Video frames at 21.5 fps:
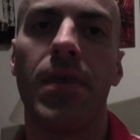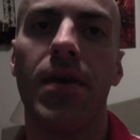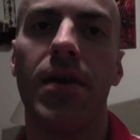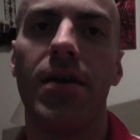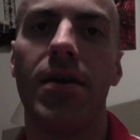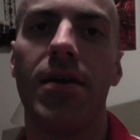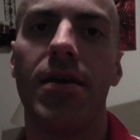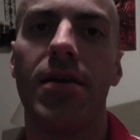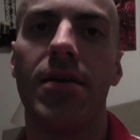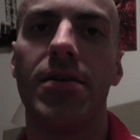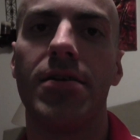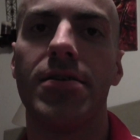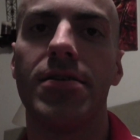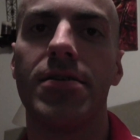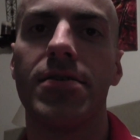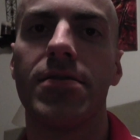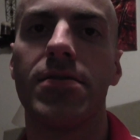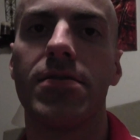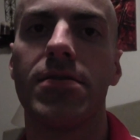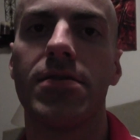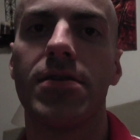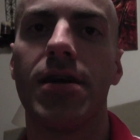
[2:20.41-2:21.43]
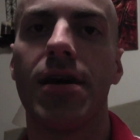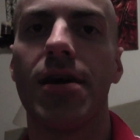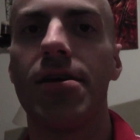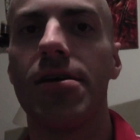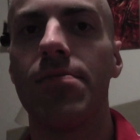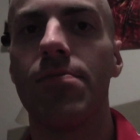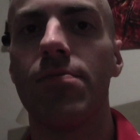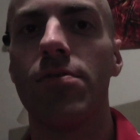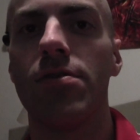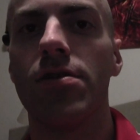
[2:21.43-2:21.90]
and
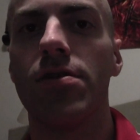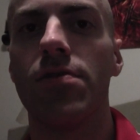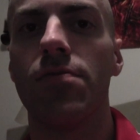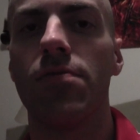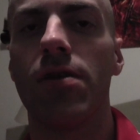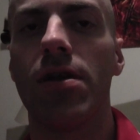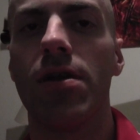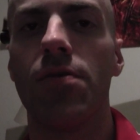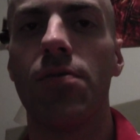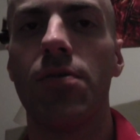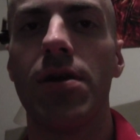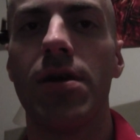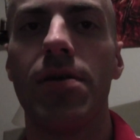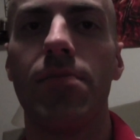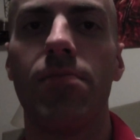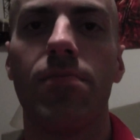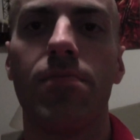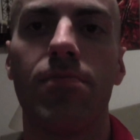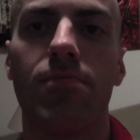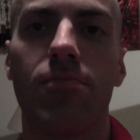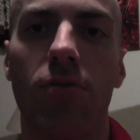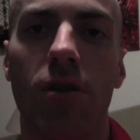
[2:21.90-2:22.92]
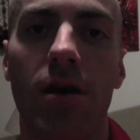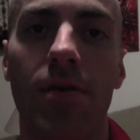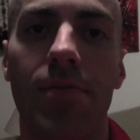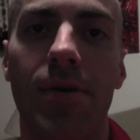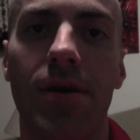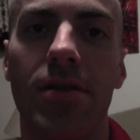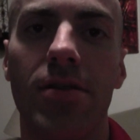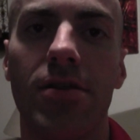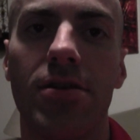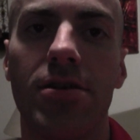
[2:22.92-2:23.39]
got up right away,
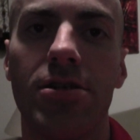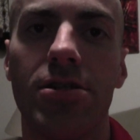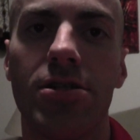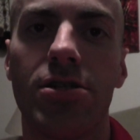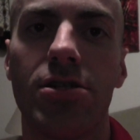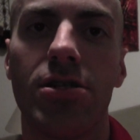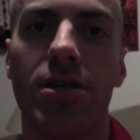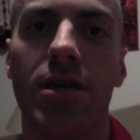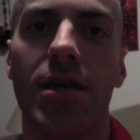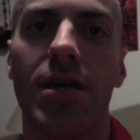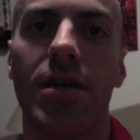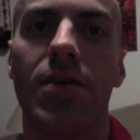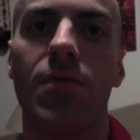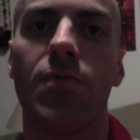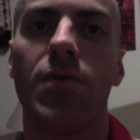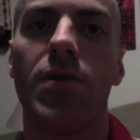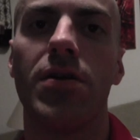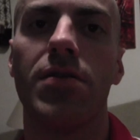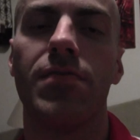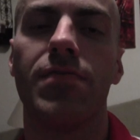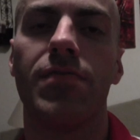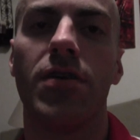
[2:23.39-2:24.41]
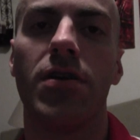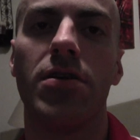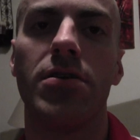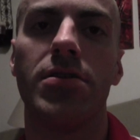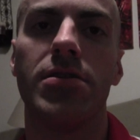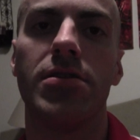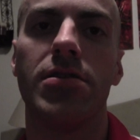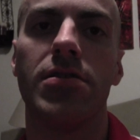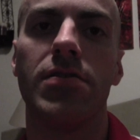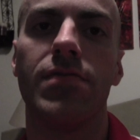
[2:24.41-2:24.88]
brought my lunch, and went
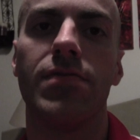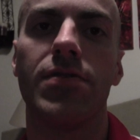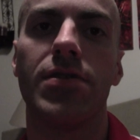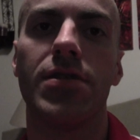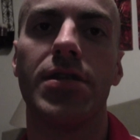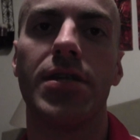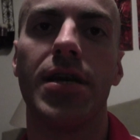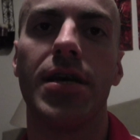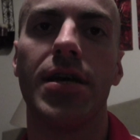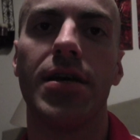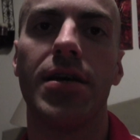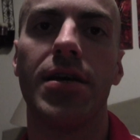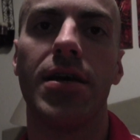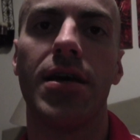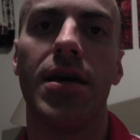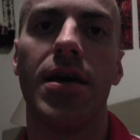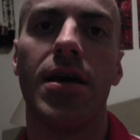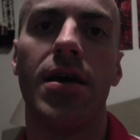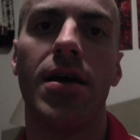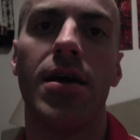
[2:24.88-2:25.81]
volunteered for the day.